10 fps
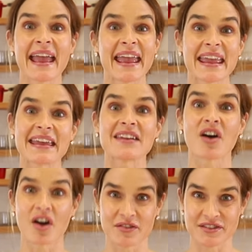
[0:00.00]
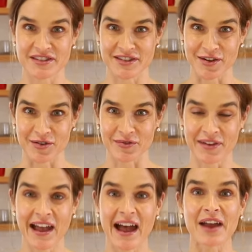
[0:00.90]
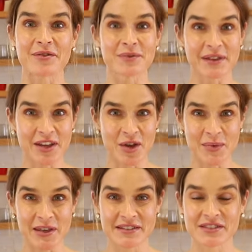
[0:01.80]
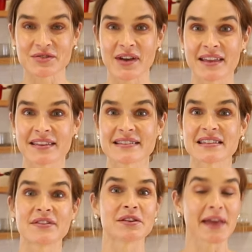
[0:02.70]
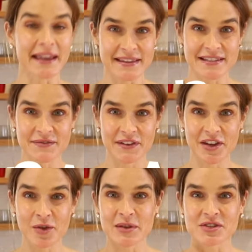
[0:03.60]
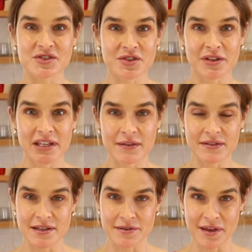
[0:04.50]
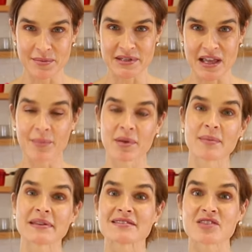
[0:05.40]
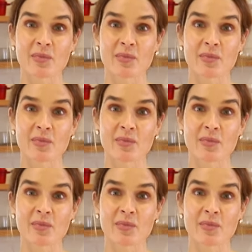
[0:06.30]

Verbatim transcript: and on the stove. I really hope you get to try these. If you like this video, be sure to give us a thumbs up. It means so